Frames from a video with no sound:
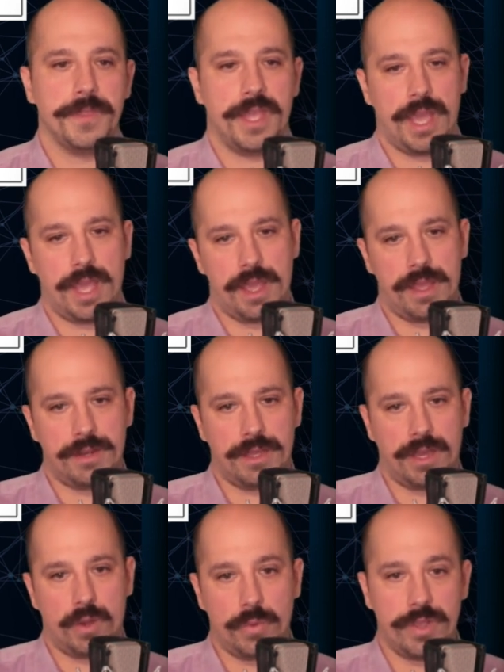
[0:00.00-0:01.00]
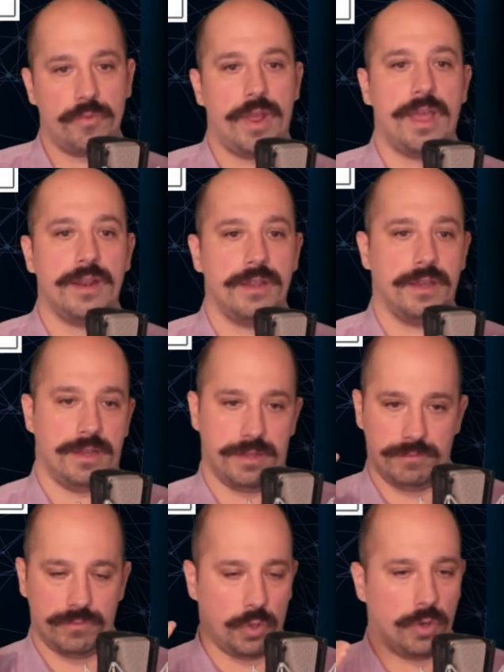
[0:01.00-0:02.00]
and we ran
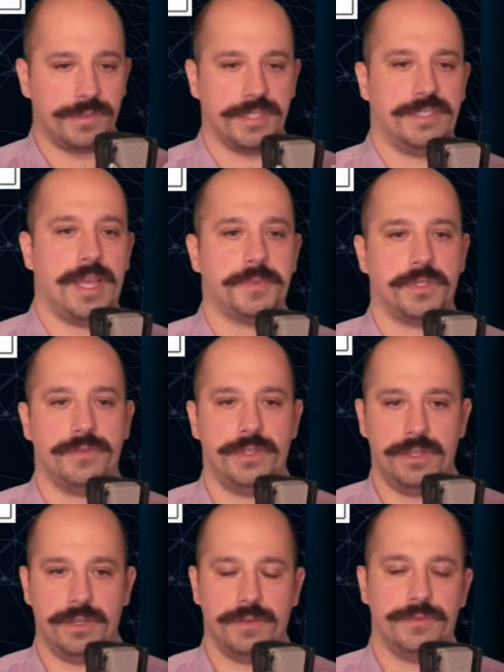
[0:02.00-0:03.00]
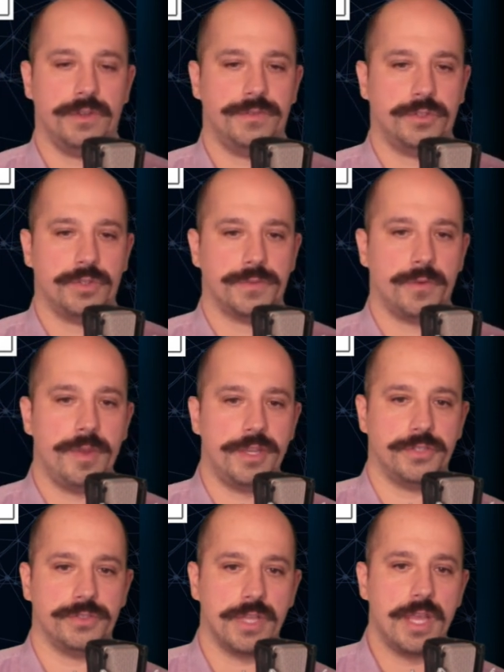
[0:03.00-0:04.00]
all of the steps of the
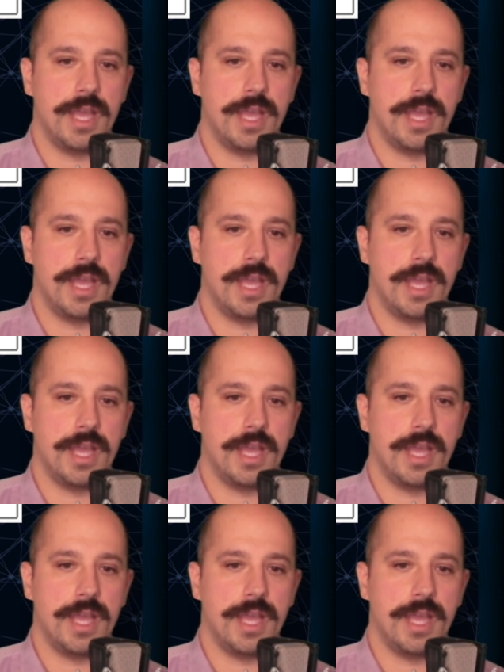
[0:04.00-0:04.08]
transformations,